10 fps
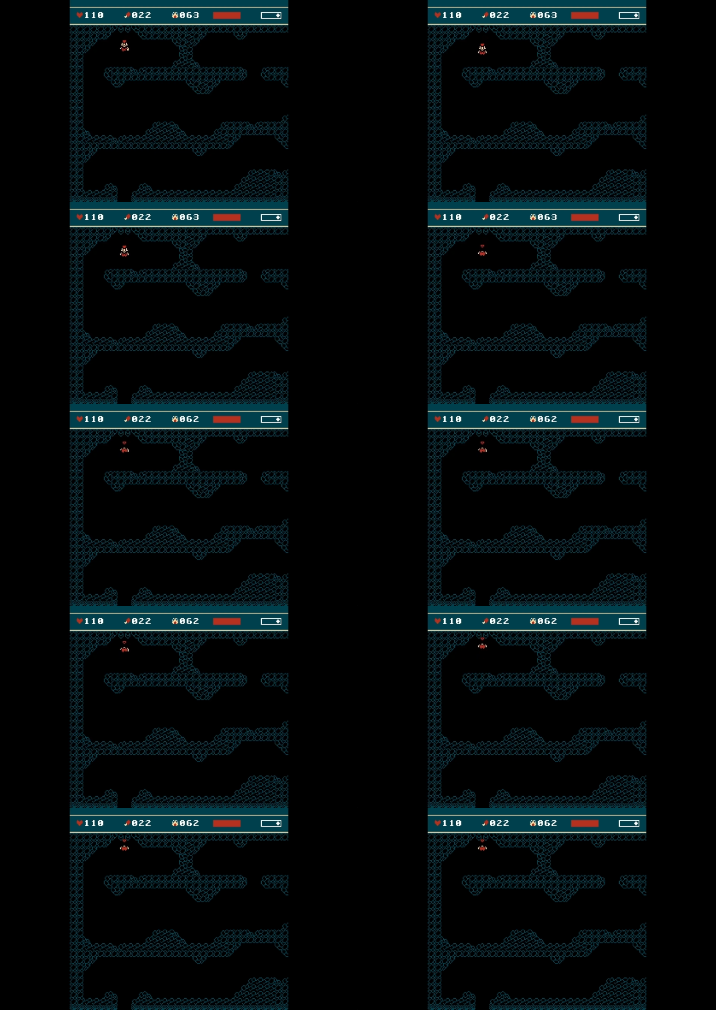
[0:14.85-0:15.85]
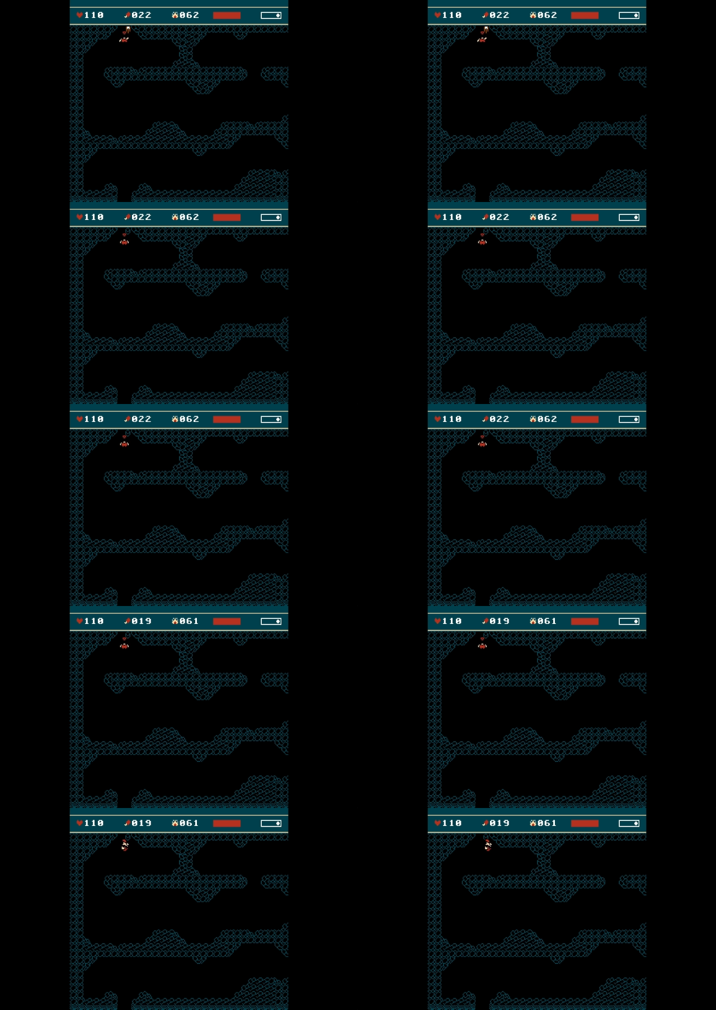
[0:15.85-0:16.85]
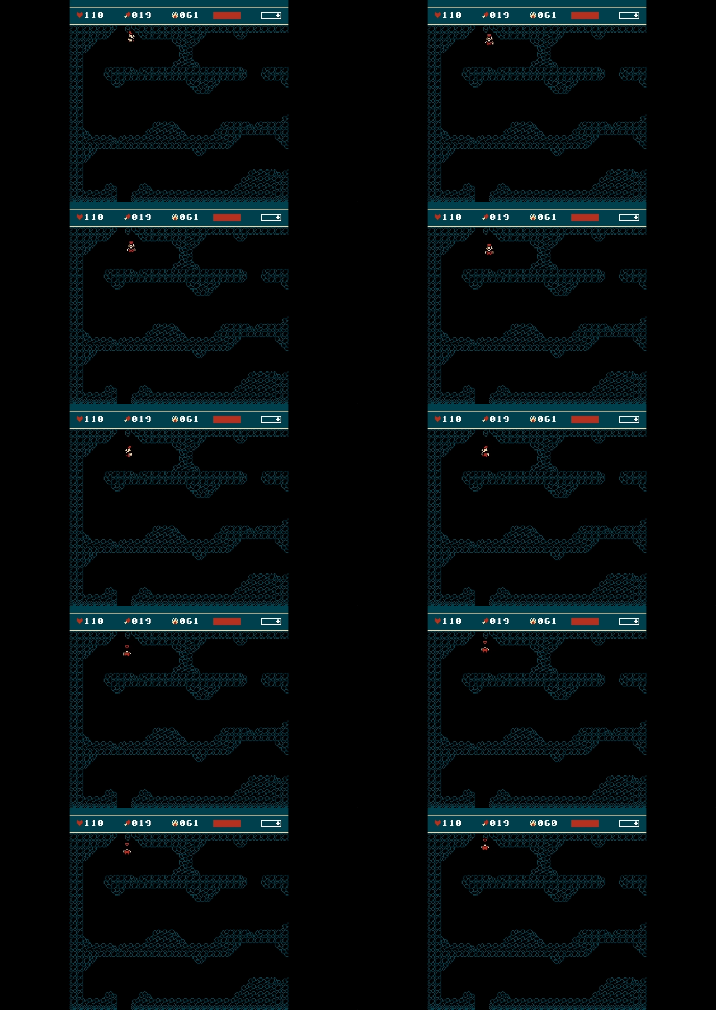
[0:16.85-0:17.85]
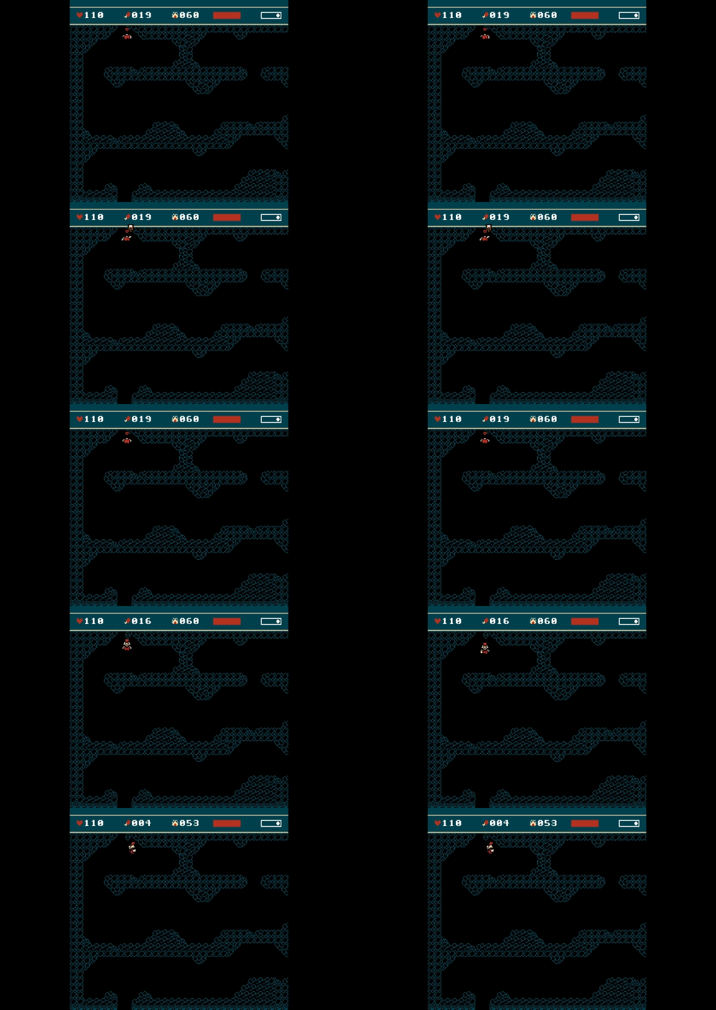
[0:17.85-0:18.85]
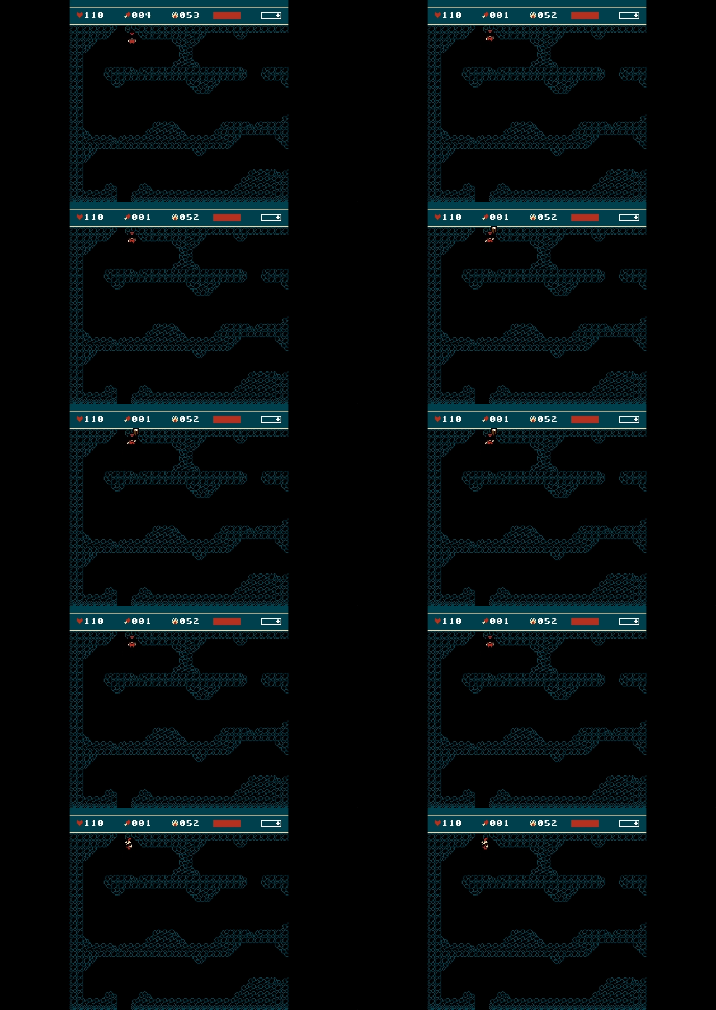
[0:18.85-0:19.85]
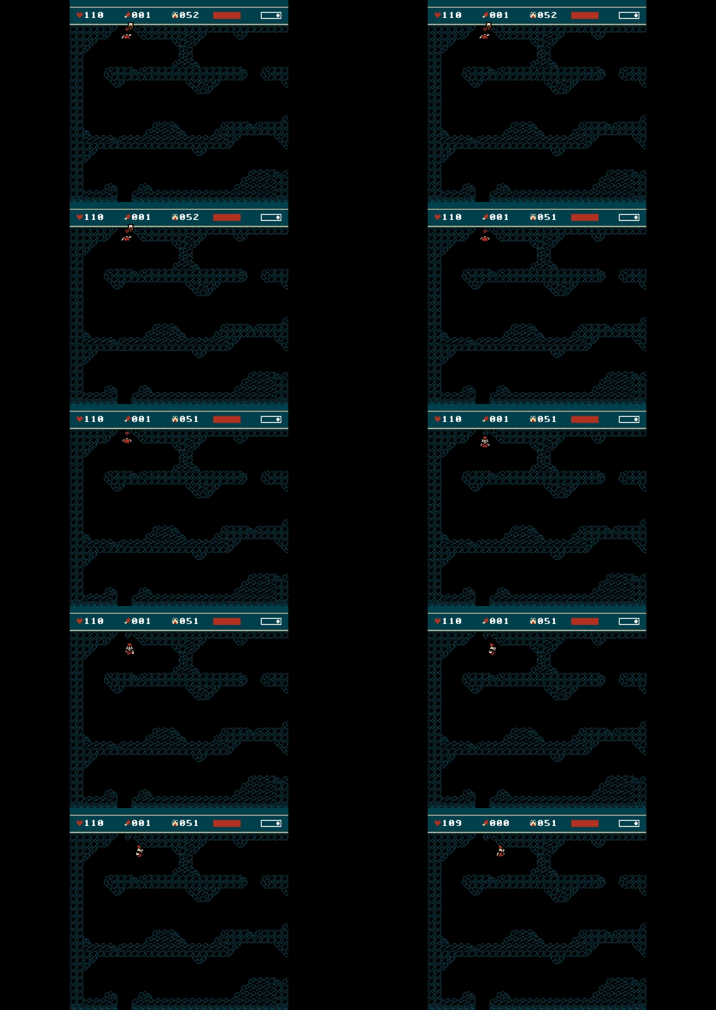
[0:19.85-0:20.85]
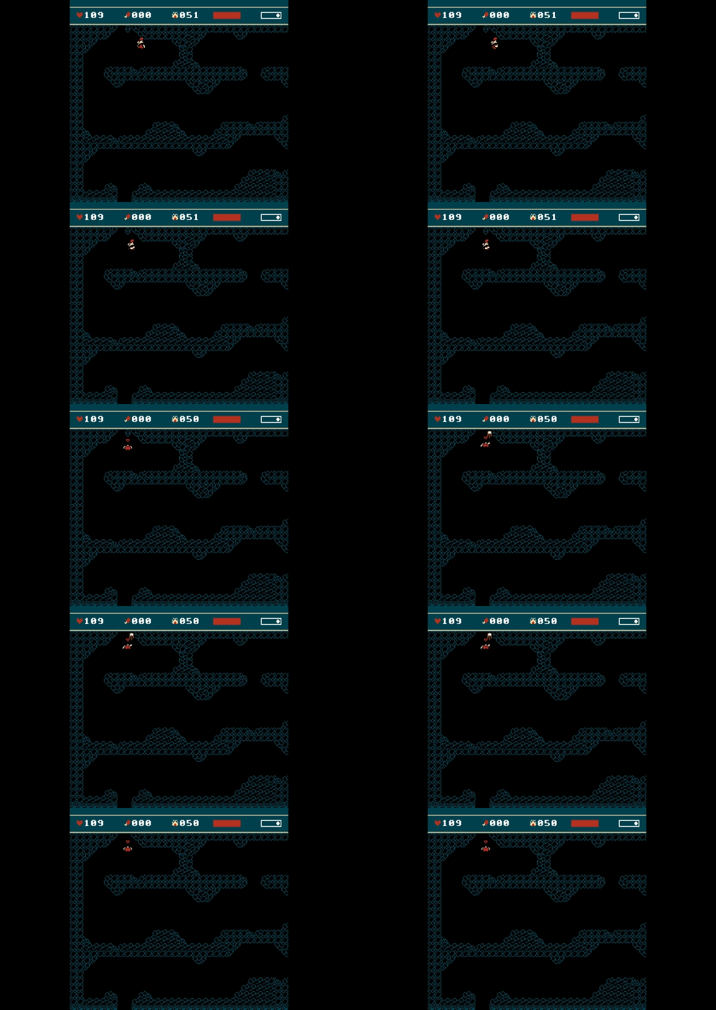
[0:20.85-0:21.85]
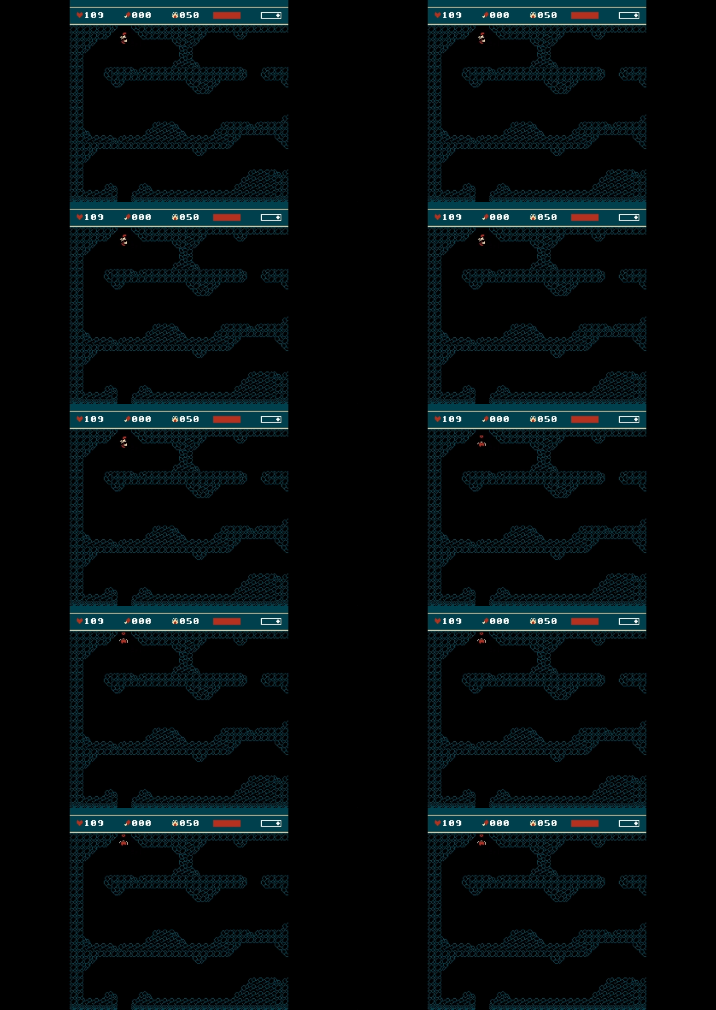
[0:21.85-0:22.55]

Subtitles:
No face is visible, so there are no lips to read.